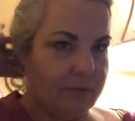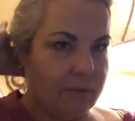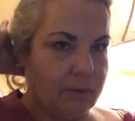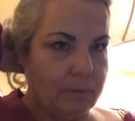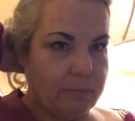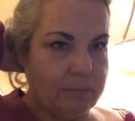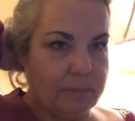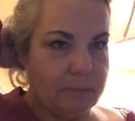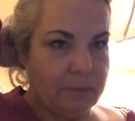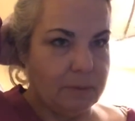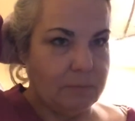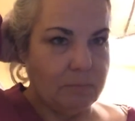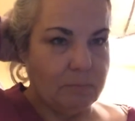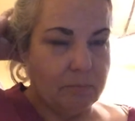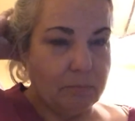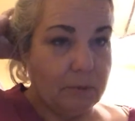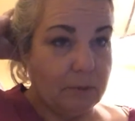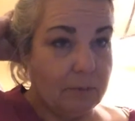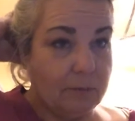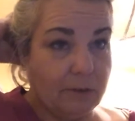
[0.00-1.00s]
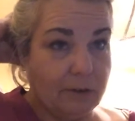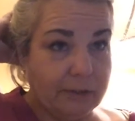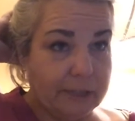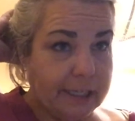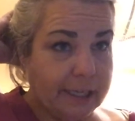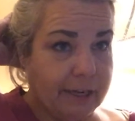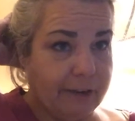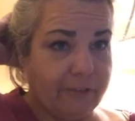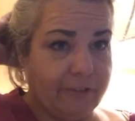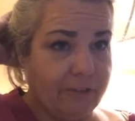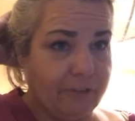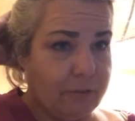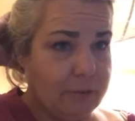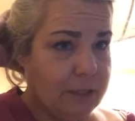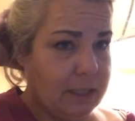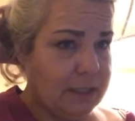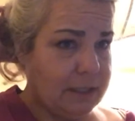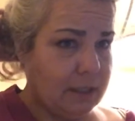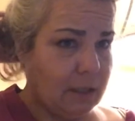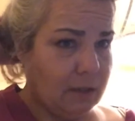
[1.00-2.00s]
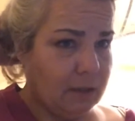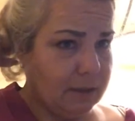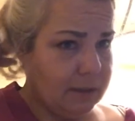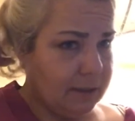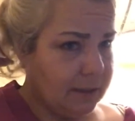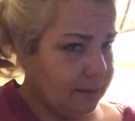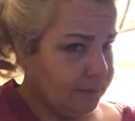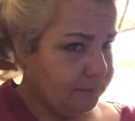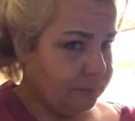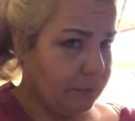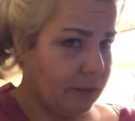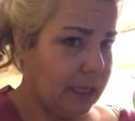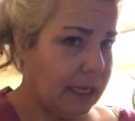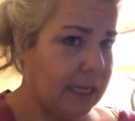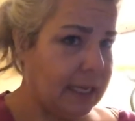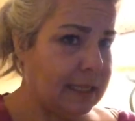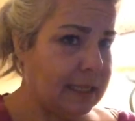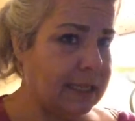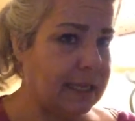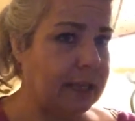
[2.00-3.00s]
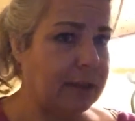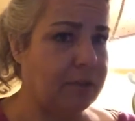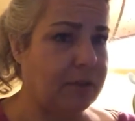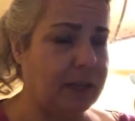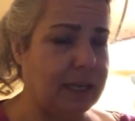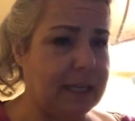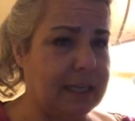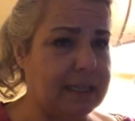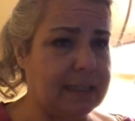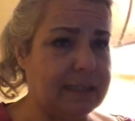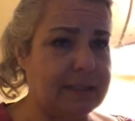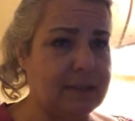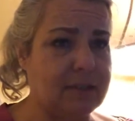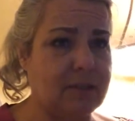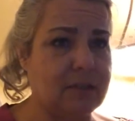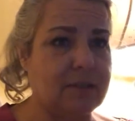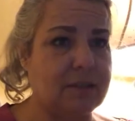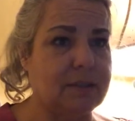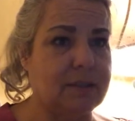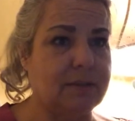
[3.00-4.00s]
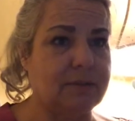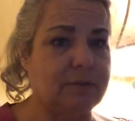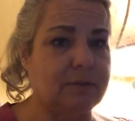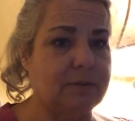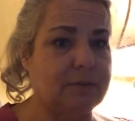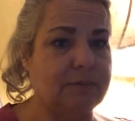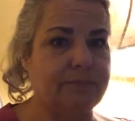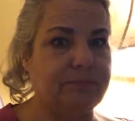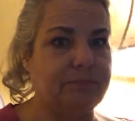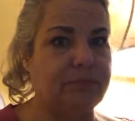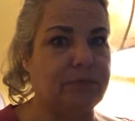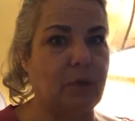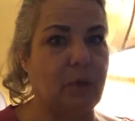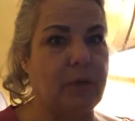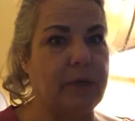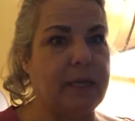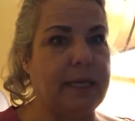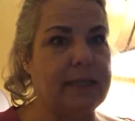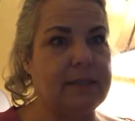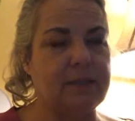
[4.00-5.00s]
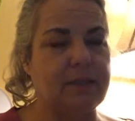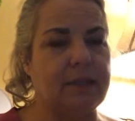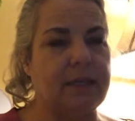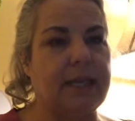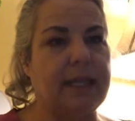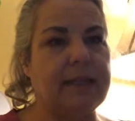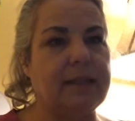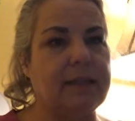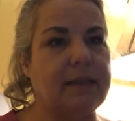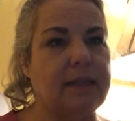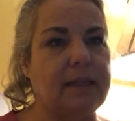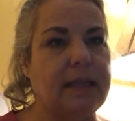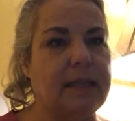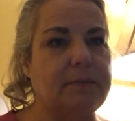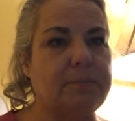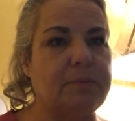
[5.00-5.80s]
be very careful with these calls. And the other thing is just don't answer. Let the